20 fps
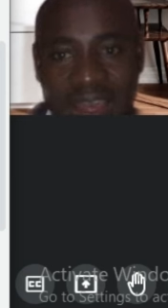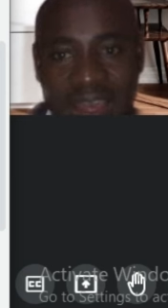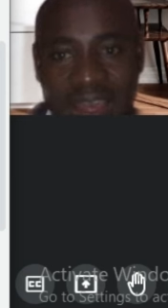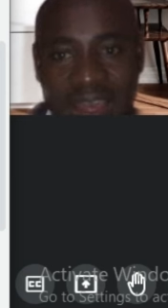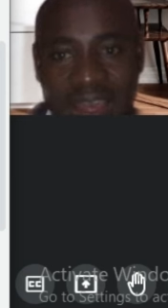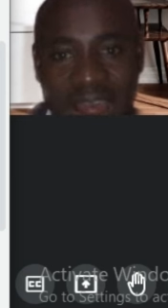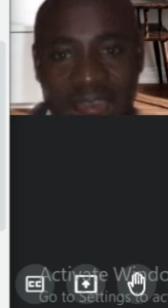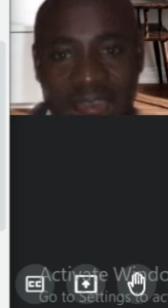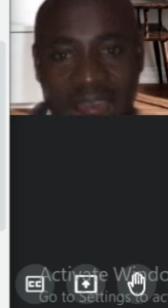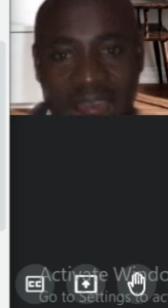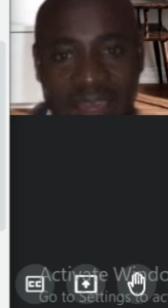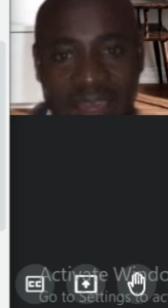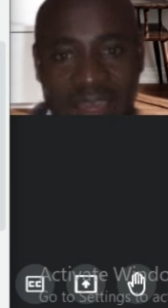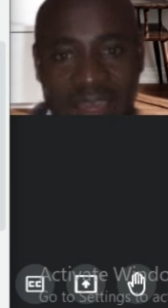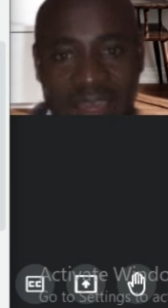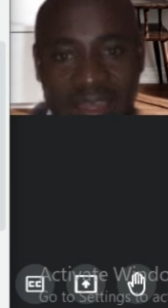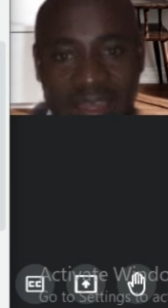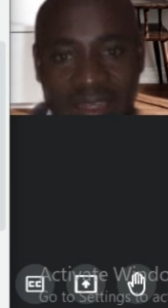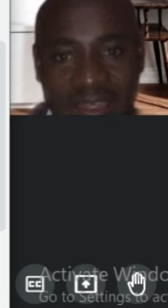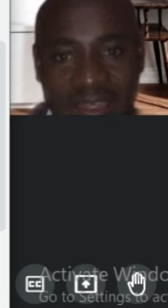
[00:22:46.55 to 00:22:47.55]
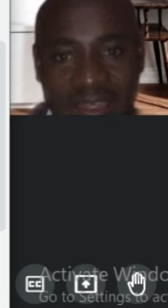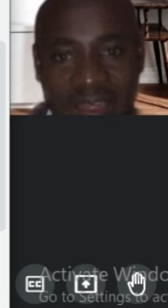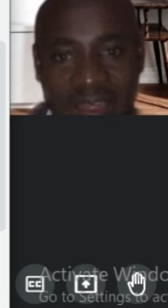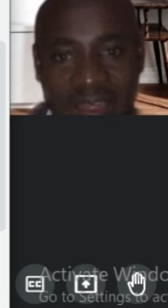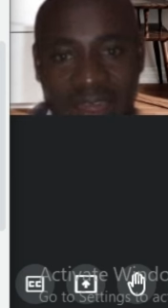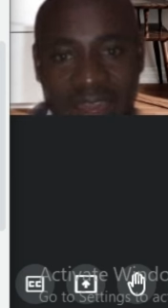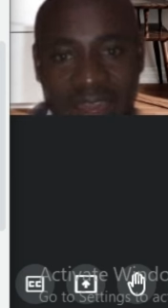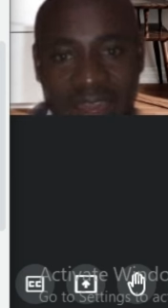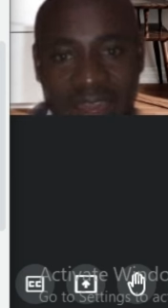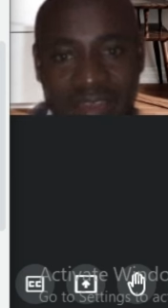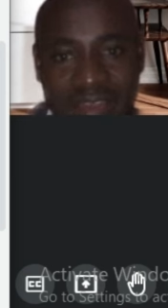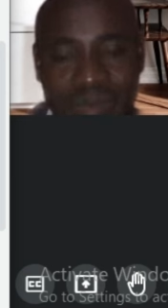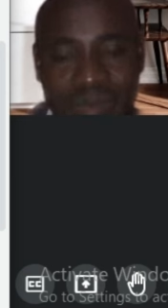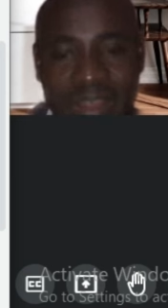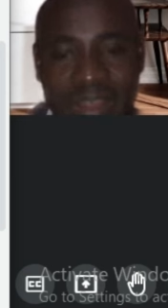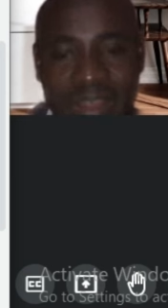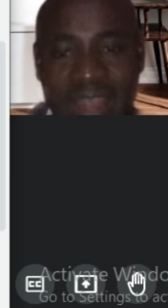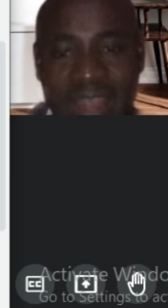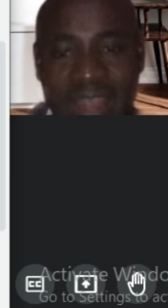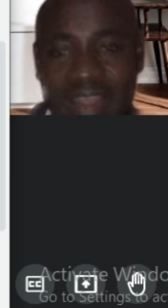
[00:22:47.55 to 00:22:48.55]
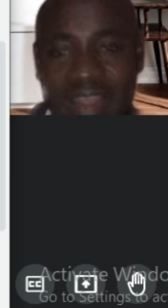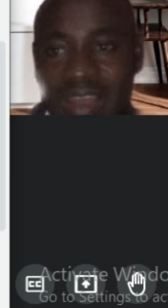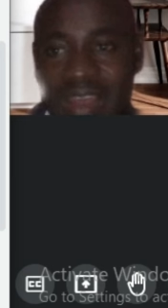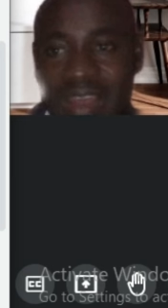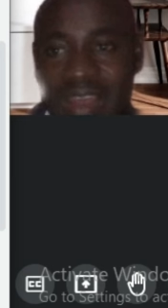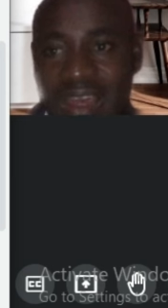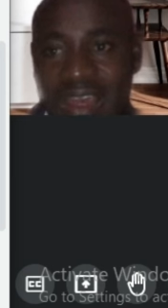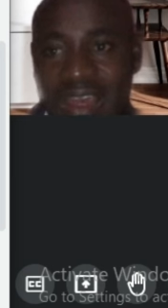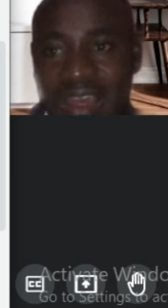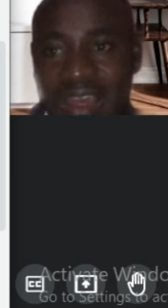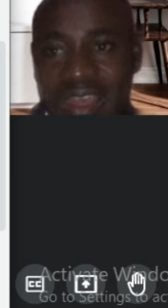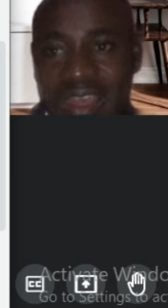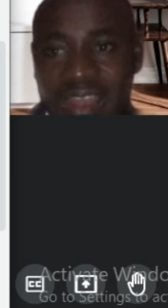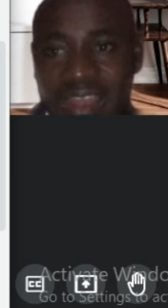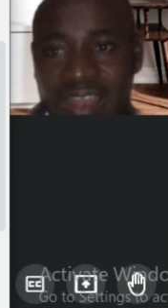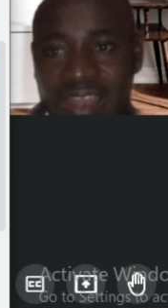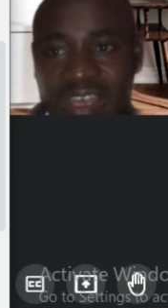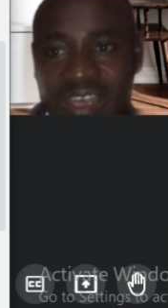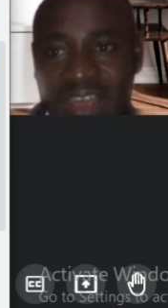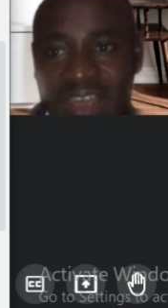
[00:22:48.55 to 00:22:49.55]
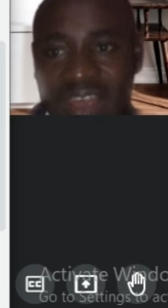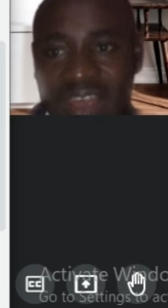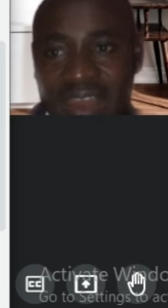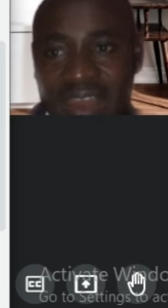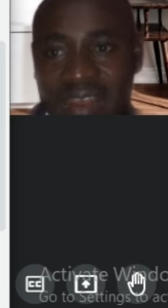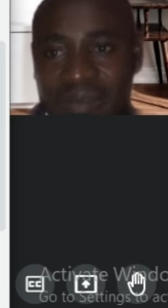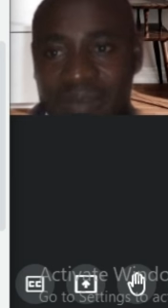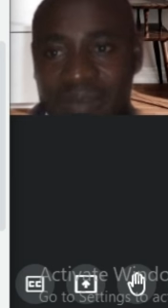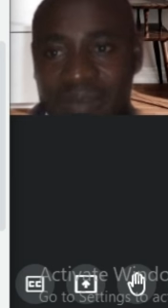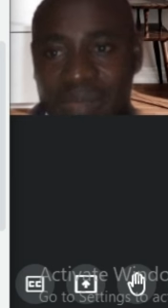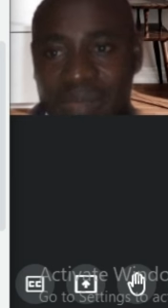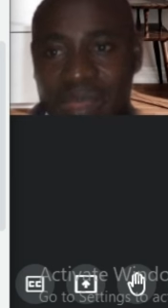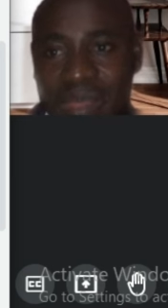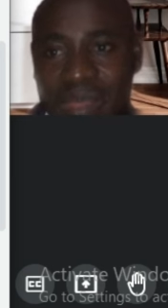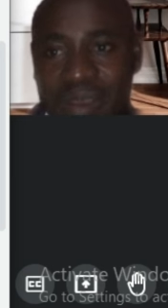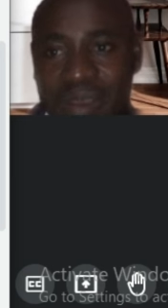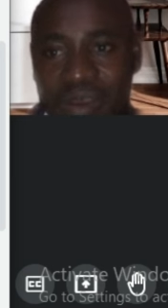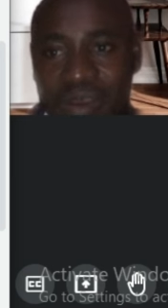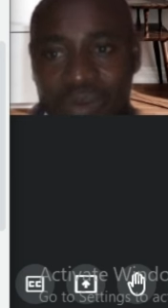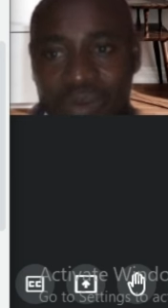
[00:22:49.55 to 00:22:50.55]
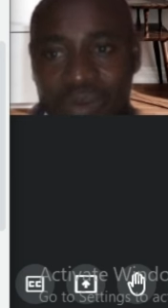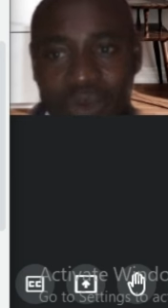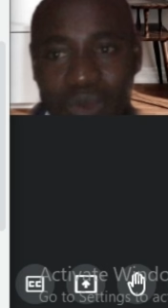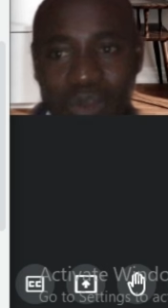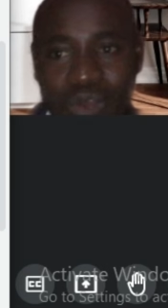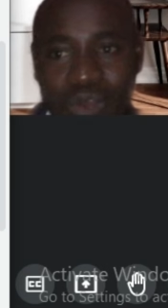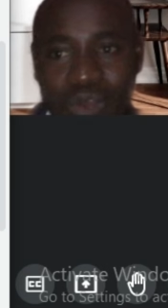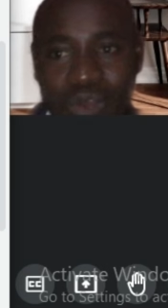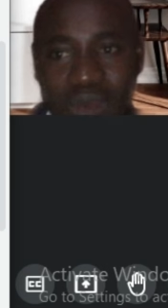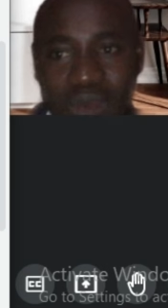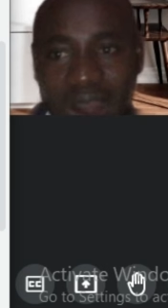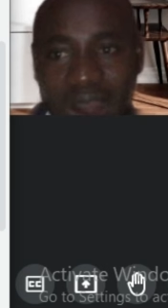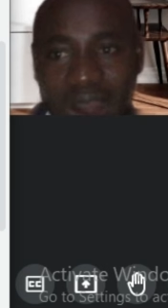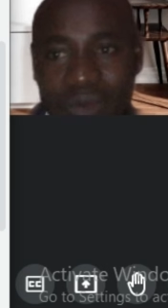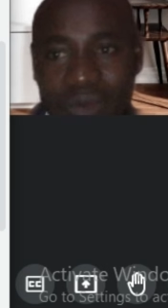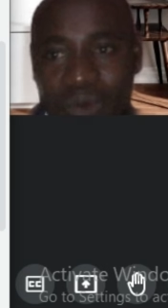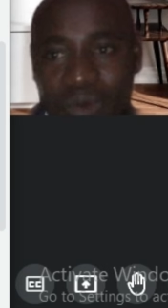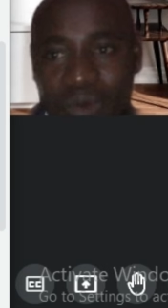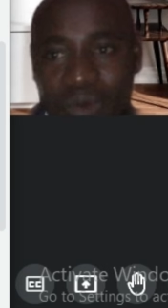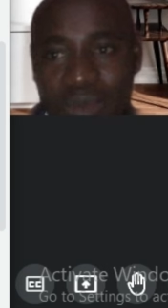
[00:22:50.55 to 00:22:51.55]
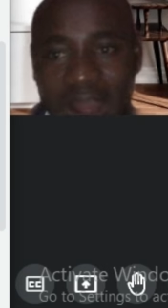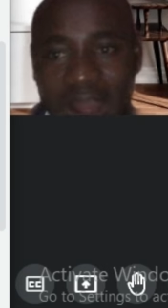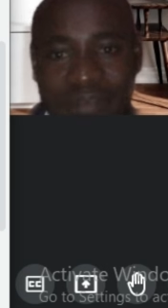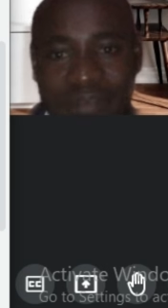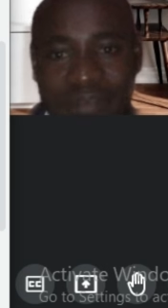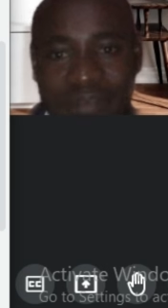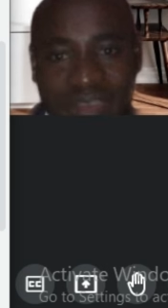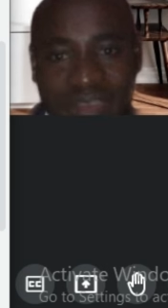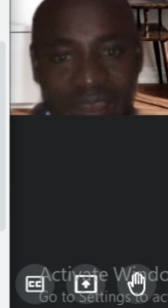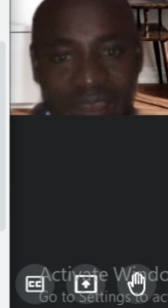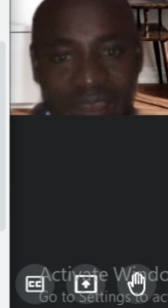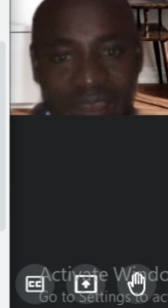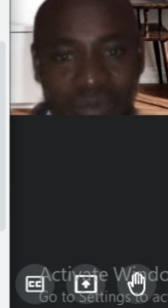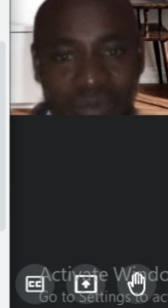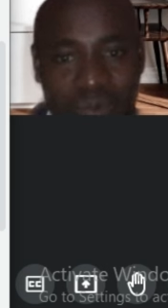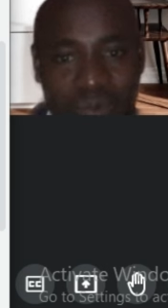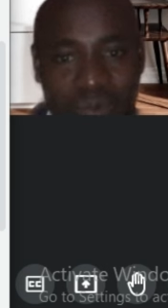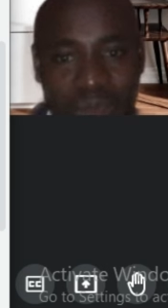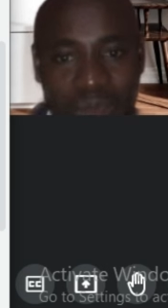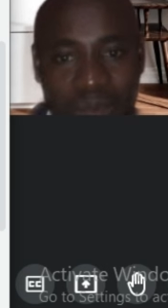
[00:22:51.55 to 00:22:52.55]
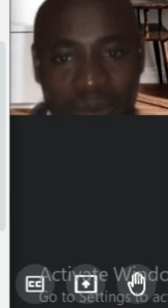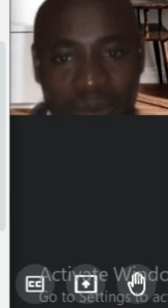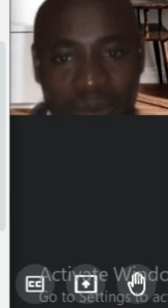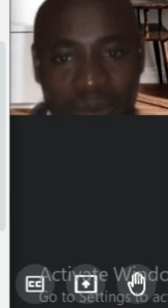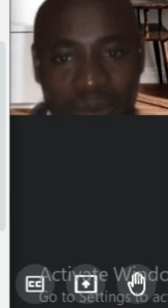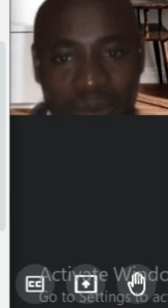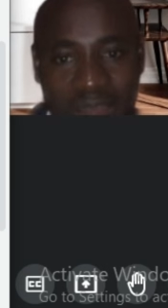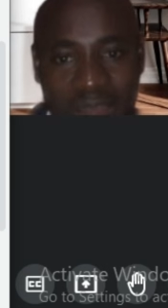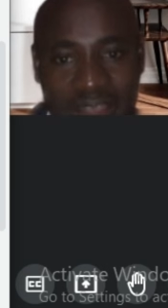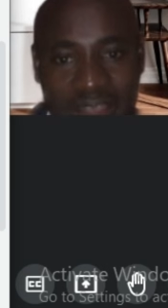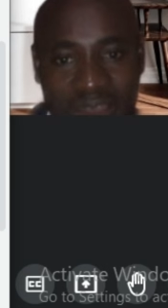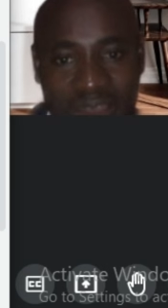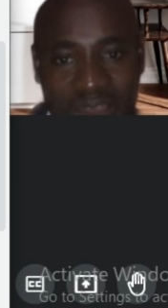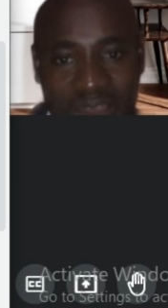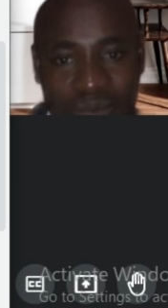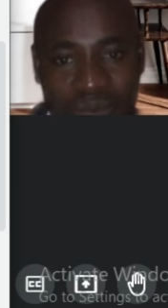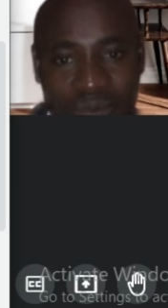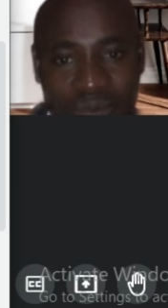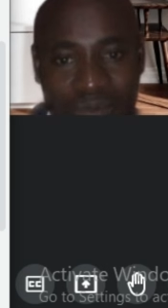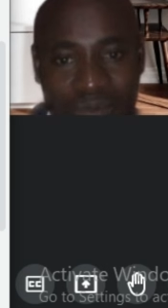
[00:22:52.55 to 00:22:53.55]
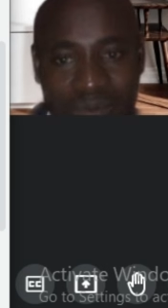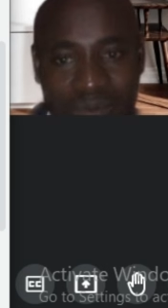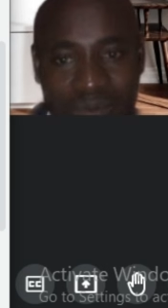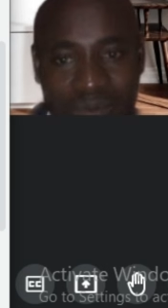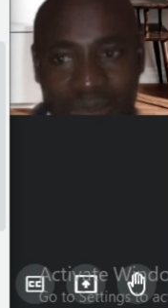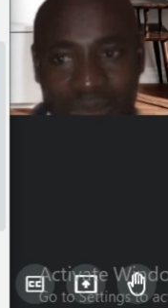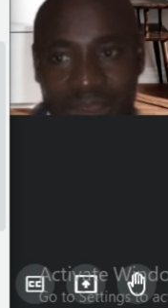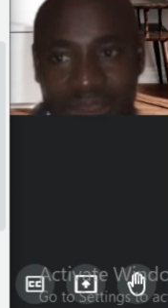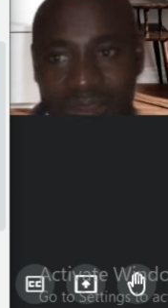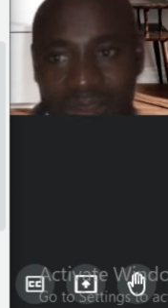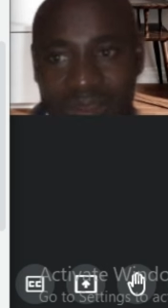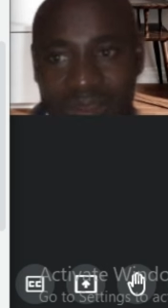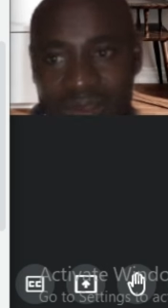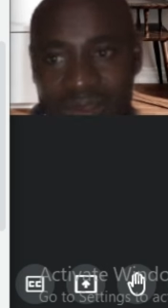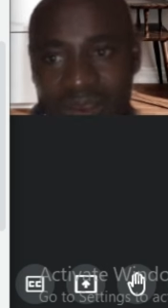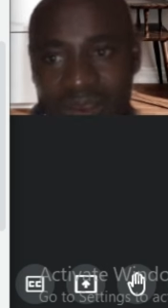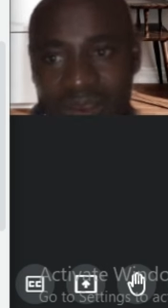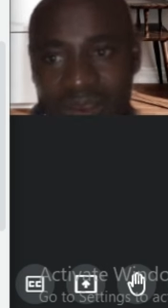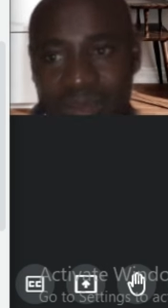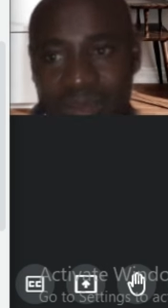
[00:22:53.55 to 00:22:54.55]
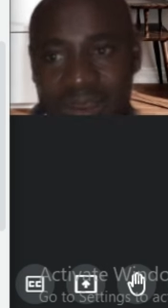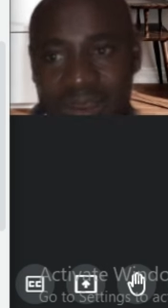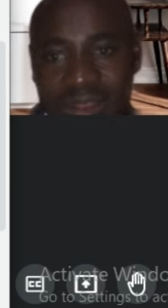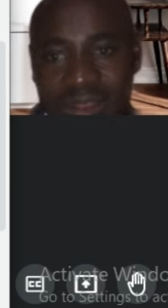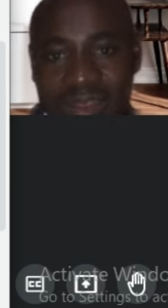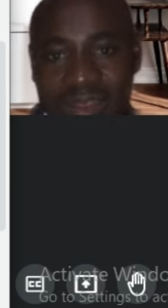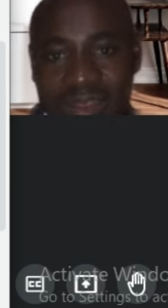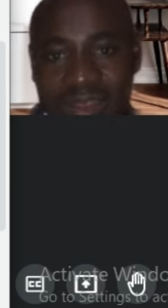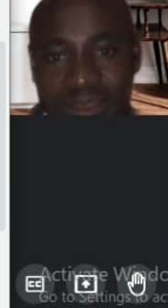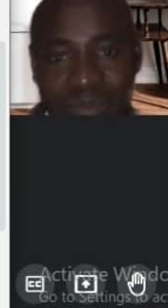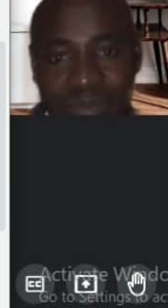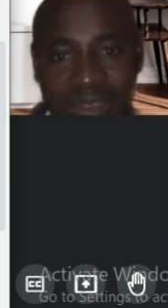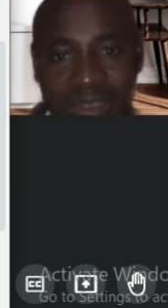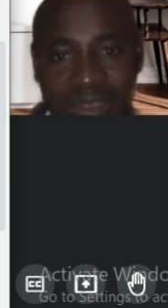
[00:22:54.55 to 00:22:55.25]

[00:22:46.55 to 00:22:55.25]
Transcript: I explained that initially what we had here. Okay, sorry. Let me clean this a bit.